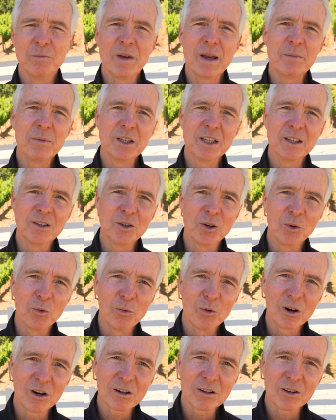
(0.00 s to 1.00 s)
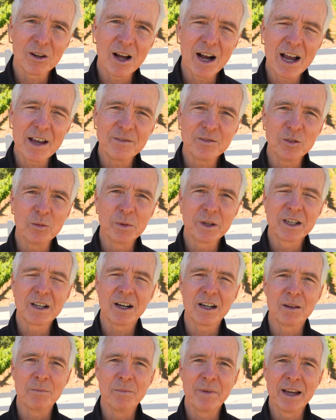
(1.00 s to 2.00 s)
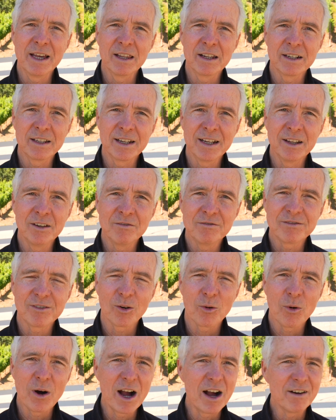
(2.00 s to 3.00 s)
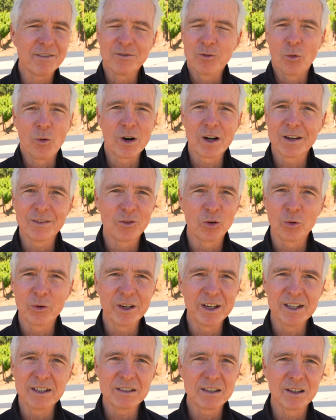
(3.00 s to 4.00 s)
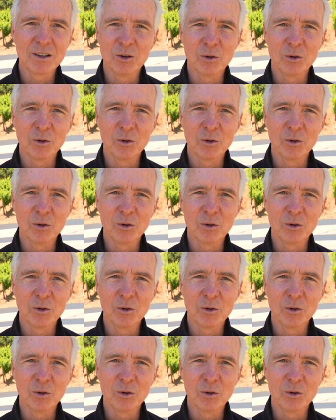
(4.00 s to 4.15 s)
Maybe in your work life, you've been kind of mailing it in for a while for whatever reason.